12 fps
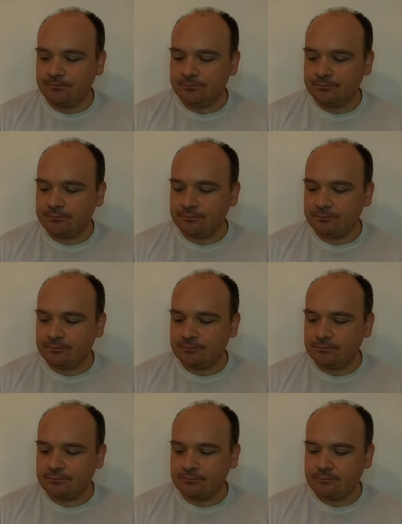
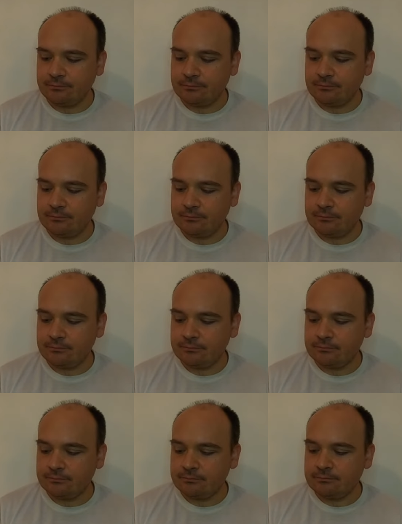
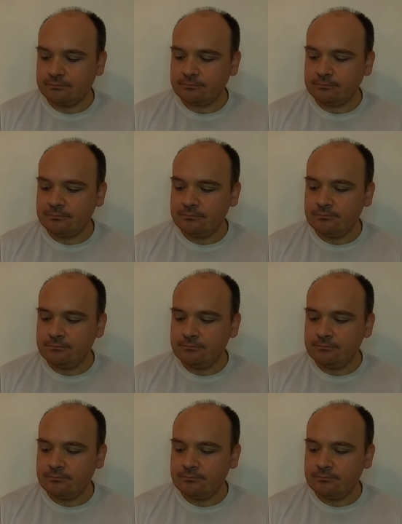
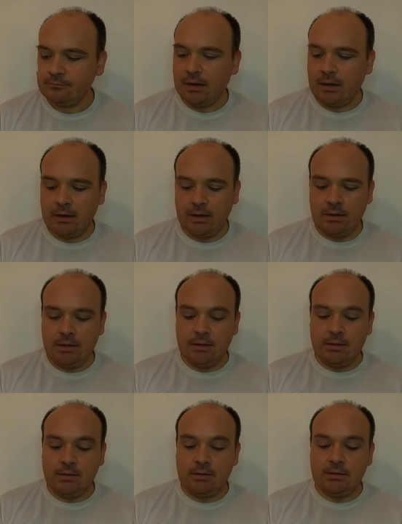
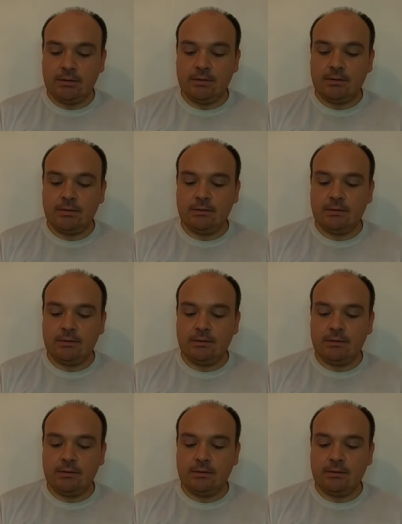Nobody speaks.